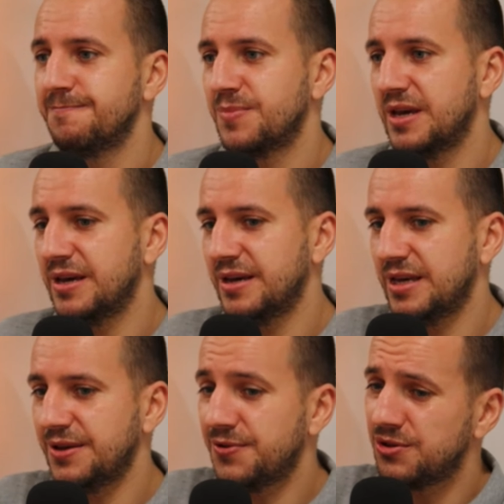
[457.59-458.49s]

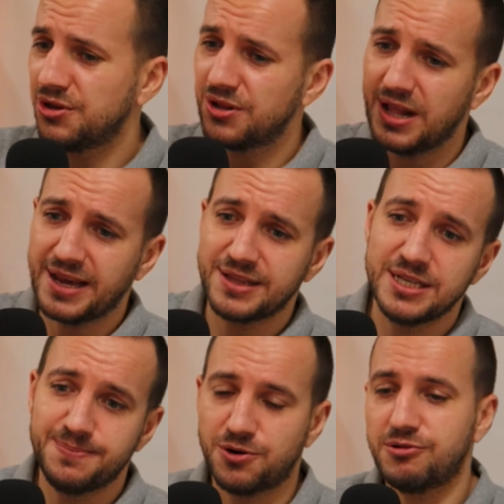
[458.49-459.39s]
If you don't like this
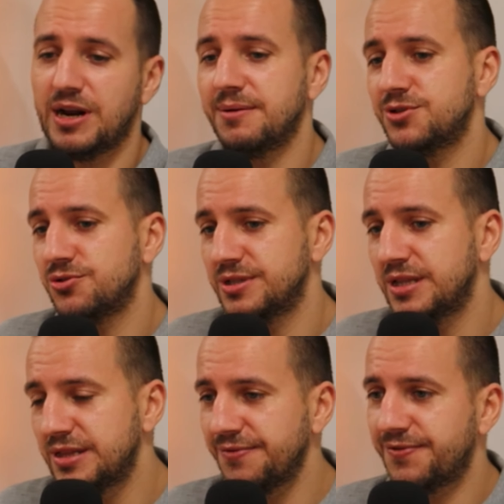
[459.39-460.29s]
program, choose the
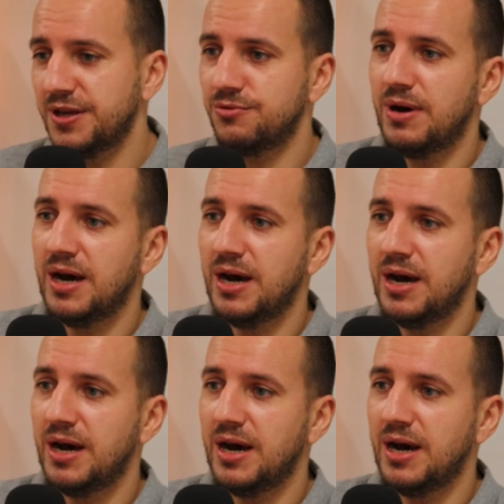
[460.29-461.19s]
different one. If you
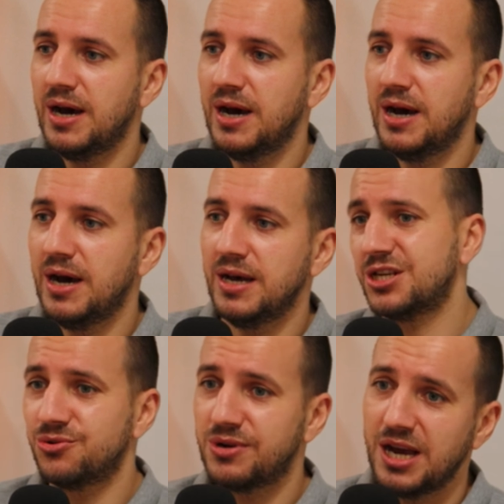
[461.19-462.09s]
don't like the
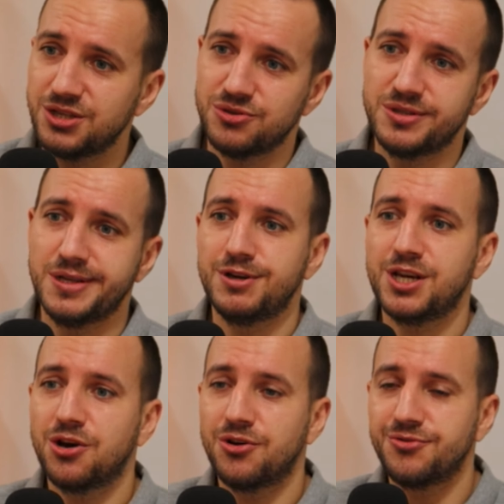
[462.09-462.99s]
shakshuka, choose the
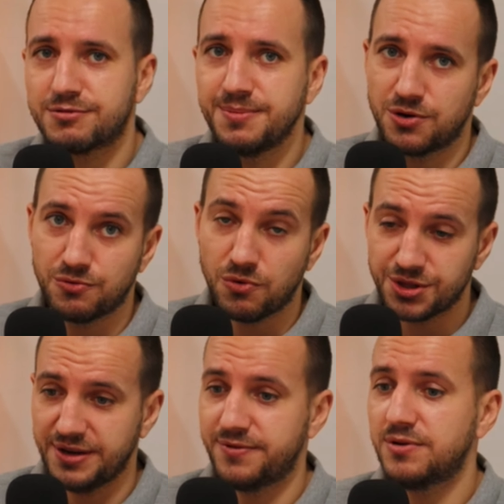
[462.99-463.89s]
ricotta cream or
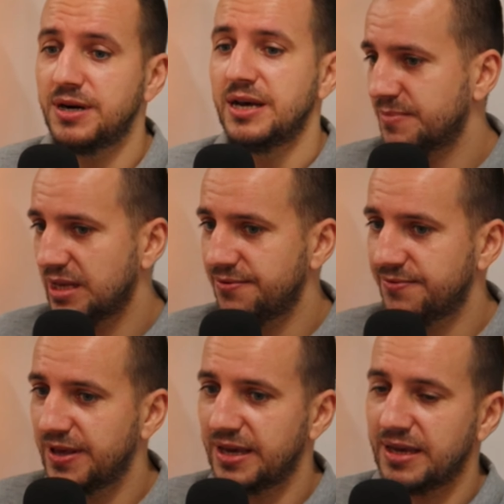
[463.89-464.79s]
whatever. If
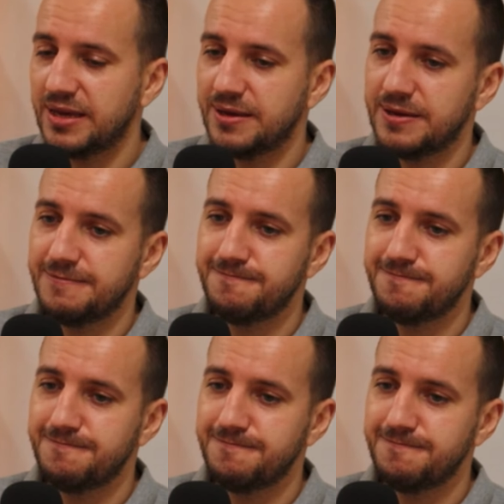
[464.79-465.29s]
the